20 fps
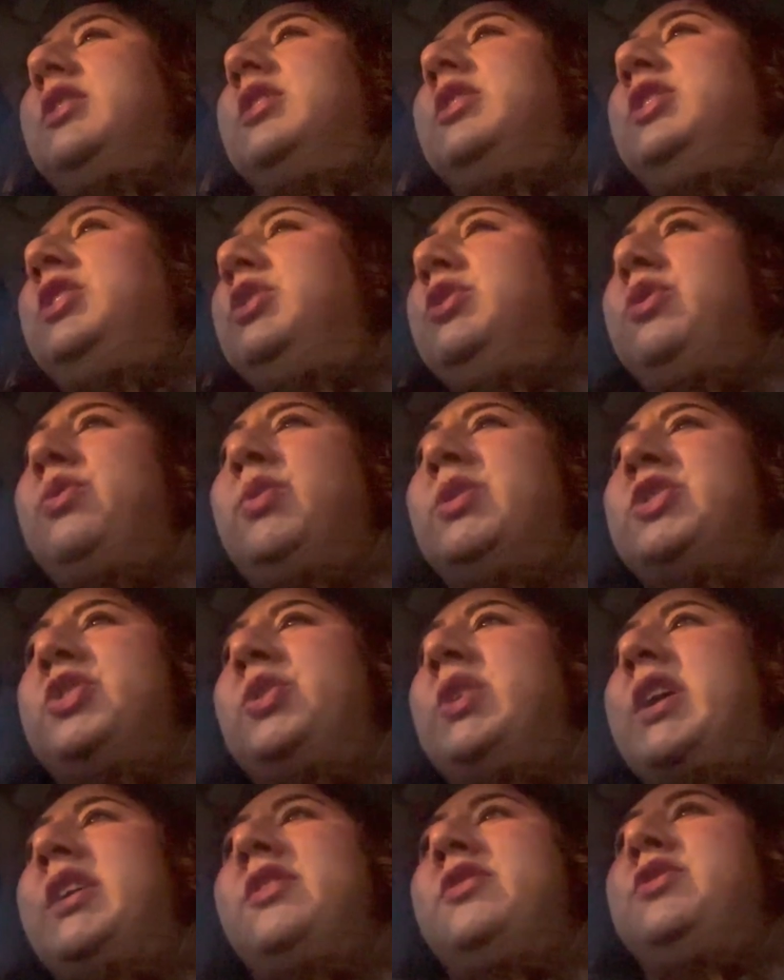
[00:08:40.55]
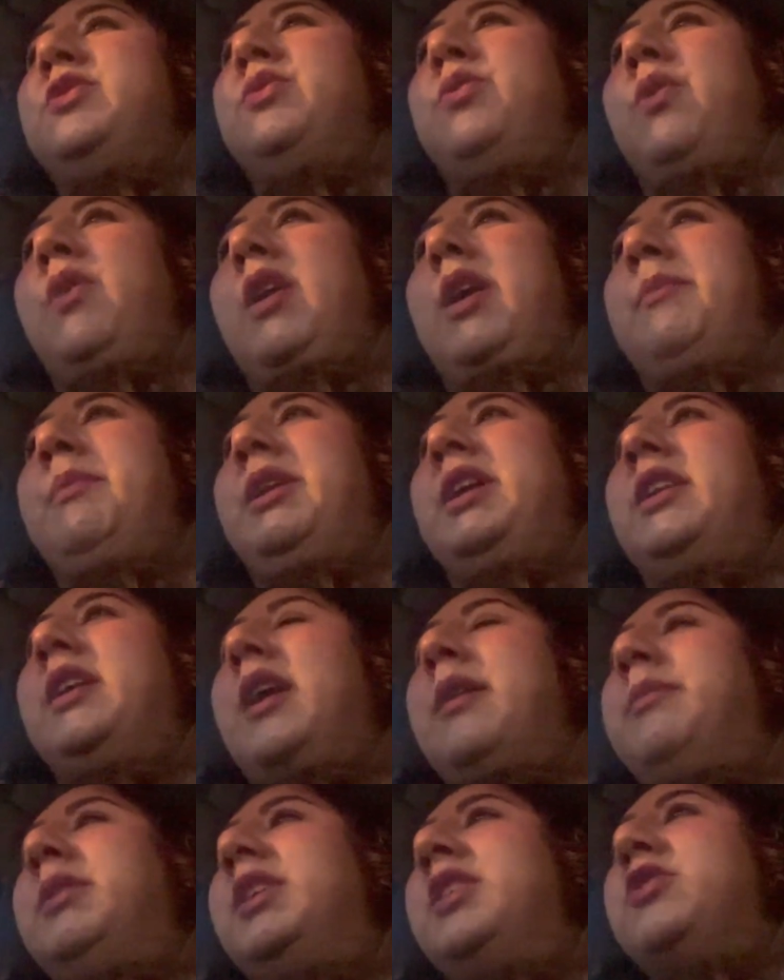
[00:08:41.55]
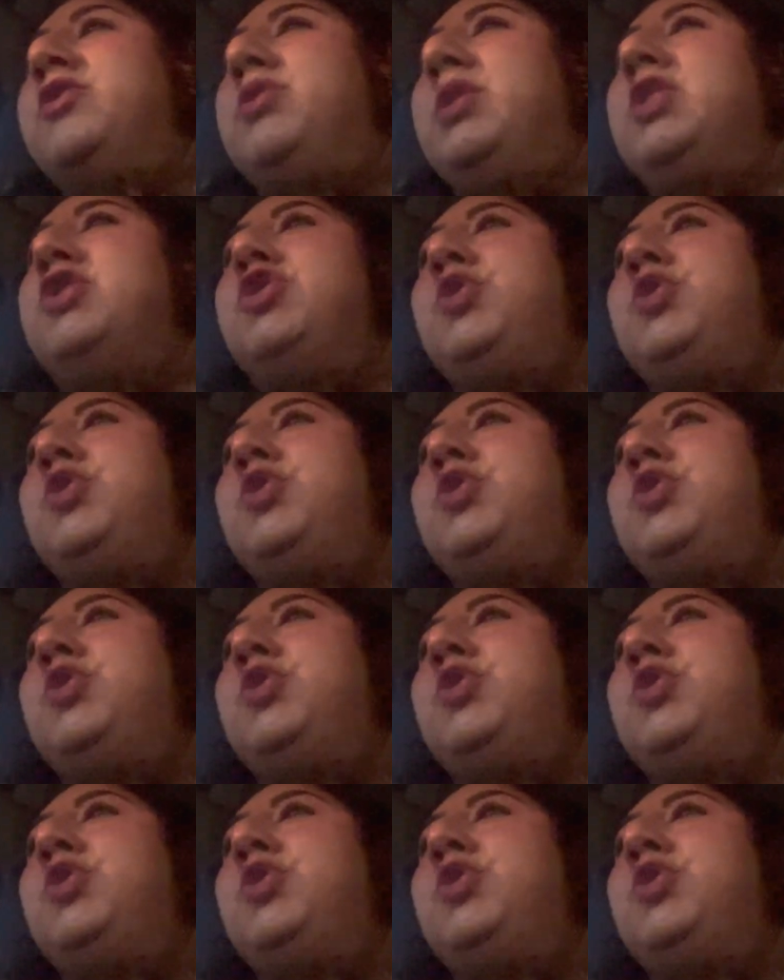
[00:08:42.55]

you do what you got to do. I mean, I'm going to treat